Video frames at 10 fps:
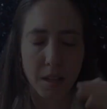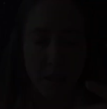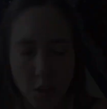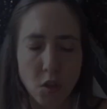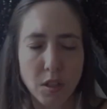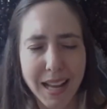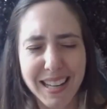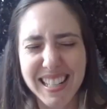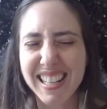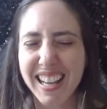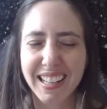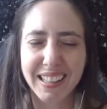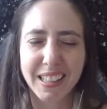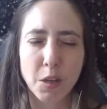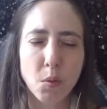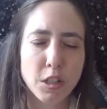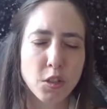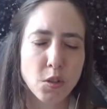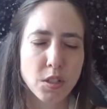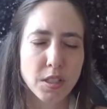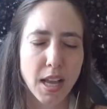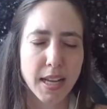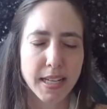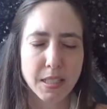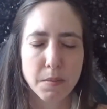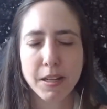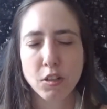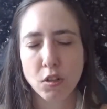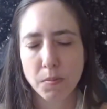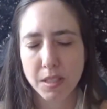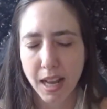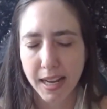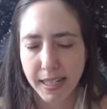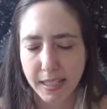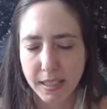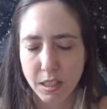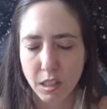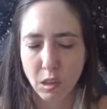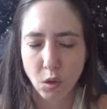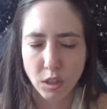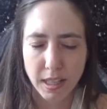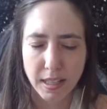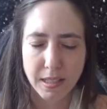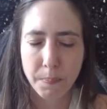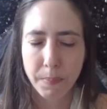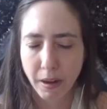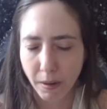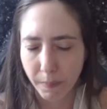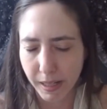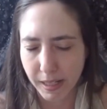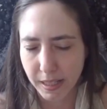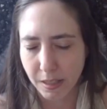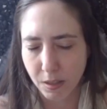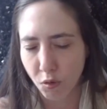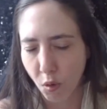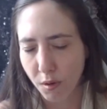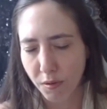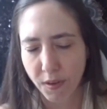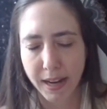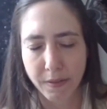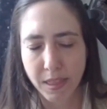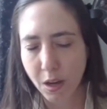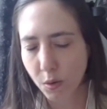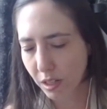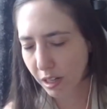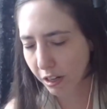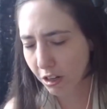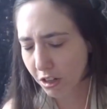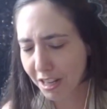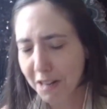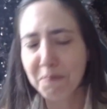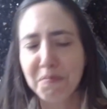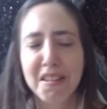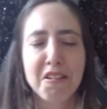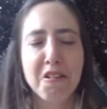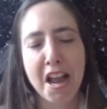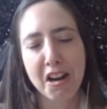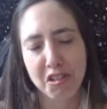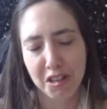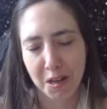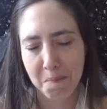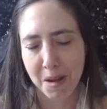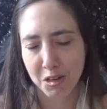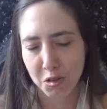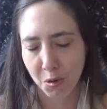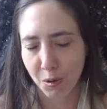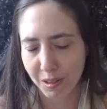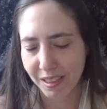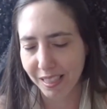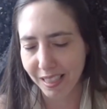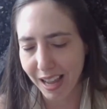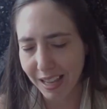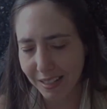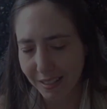So not exactly what your science, mainstream science, looks as the pyramids as 4,000 or 5,000 years. They're actually much older than that.